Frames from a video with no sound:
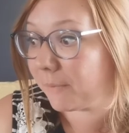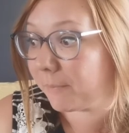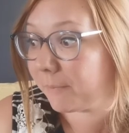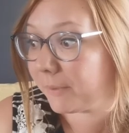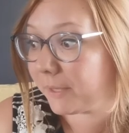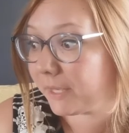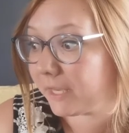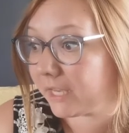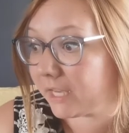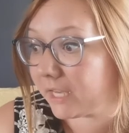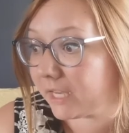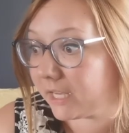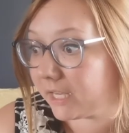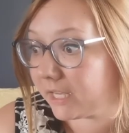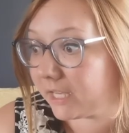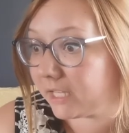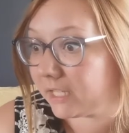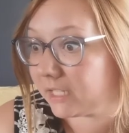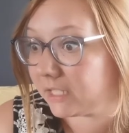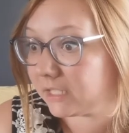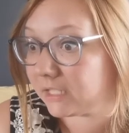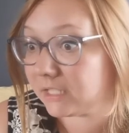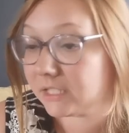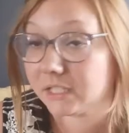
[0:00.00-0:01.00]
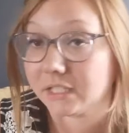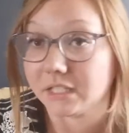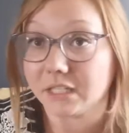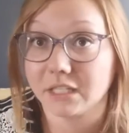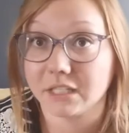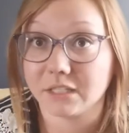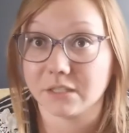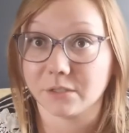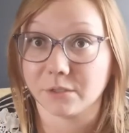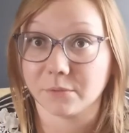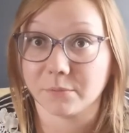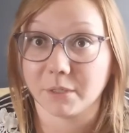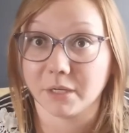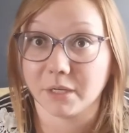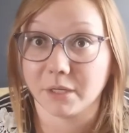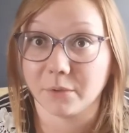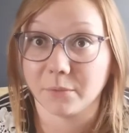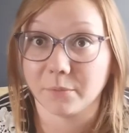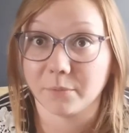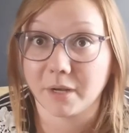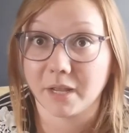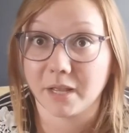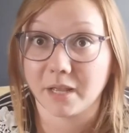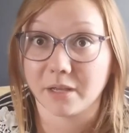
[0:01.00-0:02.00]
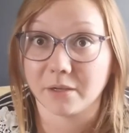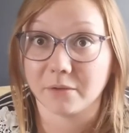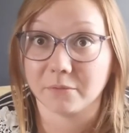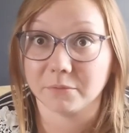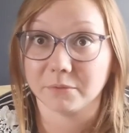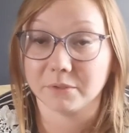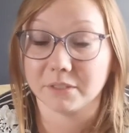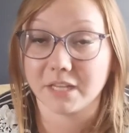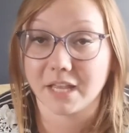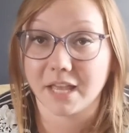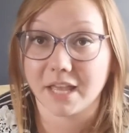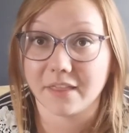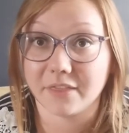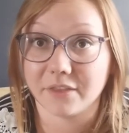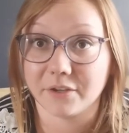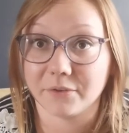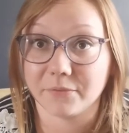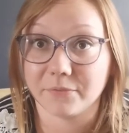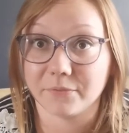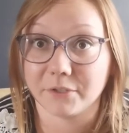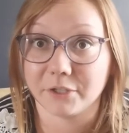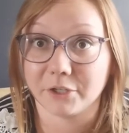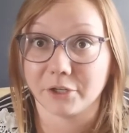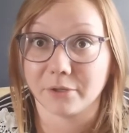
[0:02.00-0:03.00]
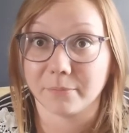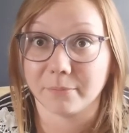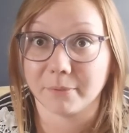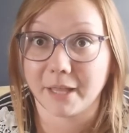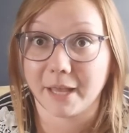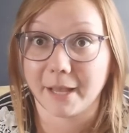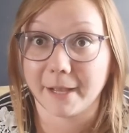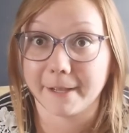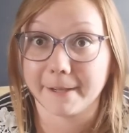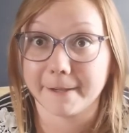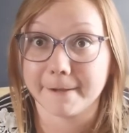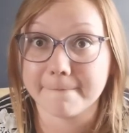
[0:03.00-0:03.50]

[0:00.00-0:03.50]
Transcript: because the kids are running around and their feet are black.